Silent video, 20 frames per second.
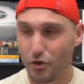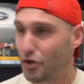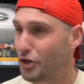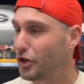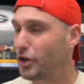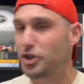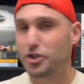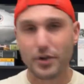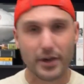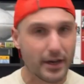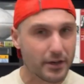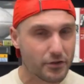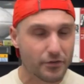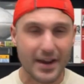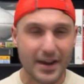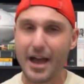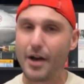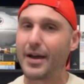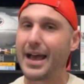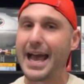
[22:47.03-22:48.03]
Could have transferred
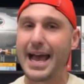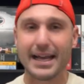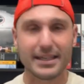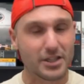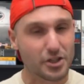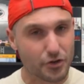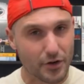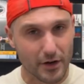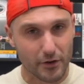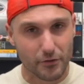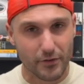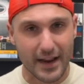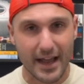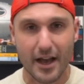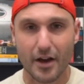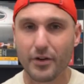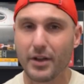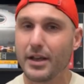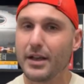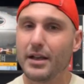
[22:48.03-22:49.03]
out, hasn't transferred
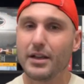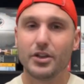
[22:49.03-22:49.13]
out.